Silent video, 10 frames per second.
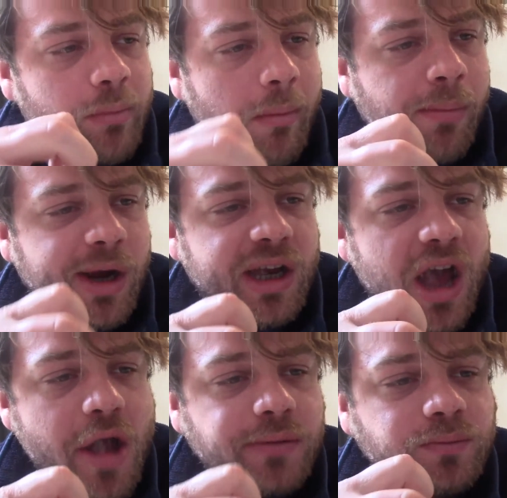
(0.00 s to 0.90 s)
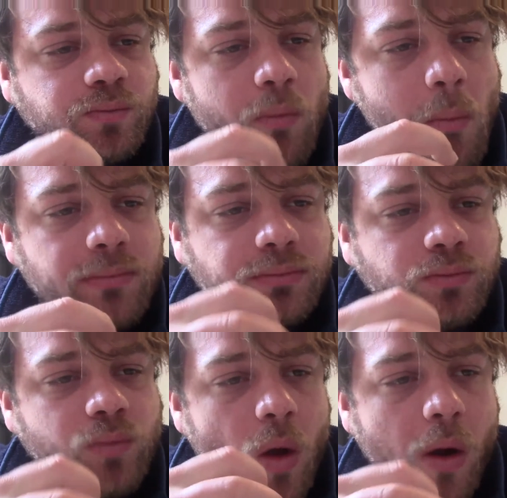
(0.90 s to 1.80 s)
became
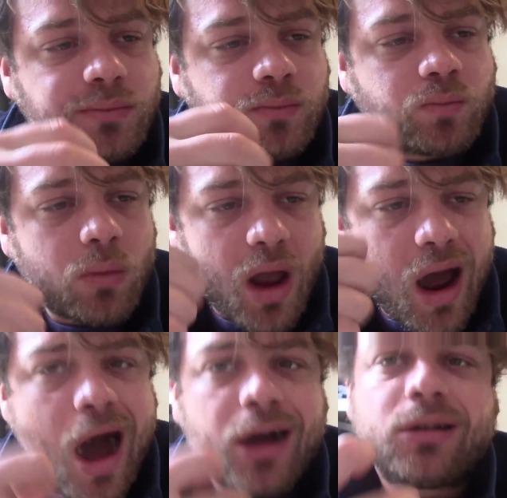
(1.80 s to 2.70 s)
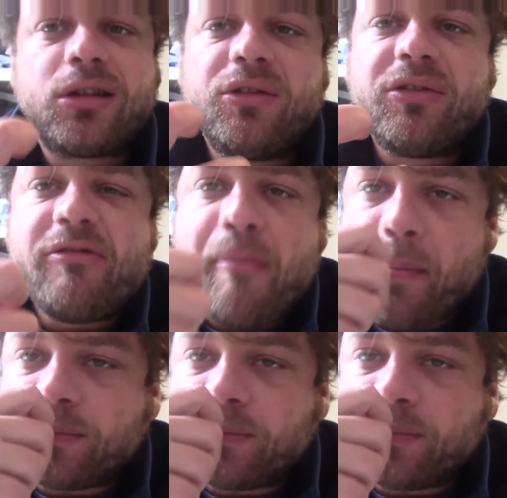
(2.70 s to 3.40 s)
active,